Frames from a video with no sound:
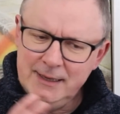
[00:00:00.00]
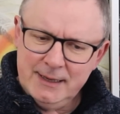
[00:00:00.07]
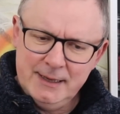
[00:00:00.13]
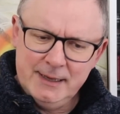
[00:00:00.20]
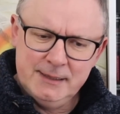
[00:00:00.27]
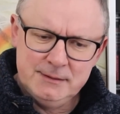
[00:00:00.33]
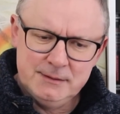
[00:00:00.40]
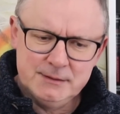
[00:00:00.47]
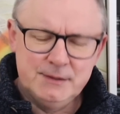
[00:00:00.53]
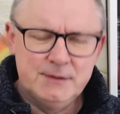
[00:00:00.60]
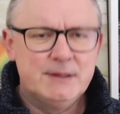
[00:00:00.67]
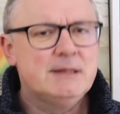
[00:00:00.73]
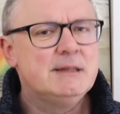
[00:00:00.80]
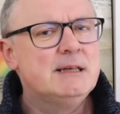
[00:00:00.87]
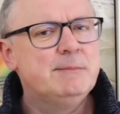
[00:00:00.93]
and
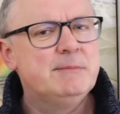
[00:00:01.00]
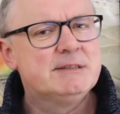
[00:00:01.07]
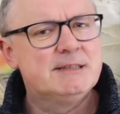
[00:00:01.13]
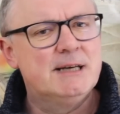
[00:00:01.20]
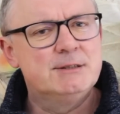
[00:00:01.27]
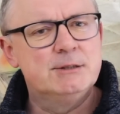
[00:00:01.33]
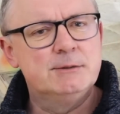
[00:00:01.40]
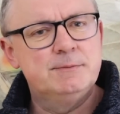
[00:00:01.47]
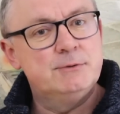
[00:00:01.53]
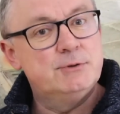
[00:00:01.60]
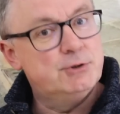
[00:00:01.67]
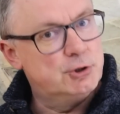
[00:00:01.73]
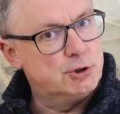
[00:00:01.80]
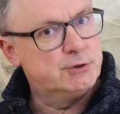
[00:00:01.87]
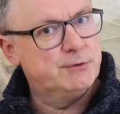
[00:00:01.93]
the Leema setup,
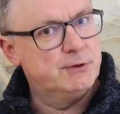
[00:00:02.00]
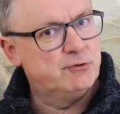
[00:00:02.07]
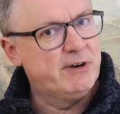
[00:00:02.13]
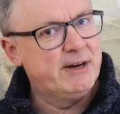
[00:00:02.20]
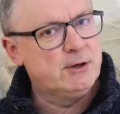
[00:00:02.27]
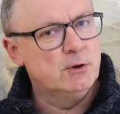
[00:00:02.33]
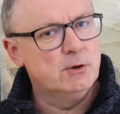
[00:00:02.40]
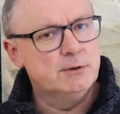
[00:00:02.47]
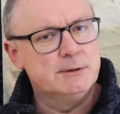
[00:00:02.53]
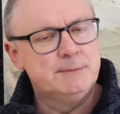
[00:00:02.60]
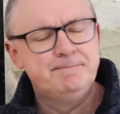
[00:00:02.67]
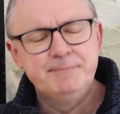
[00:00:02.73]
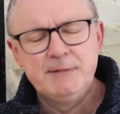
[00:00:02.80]
just for the record.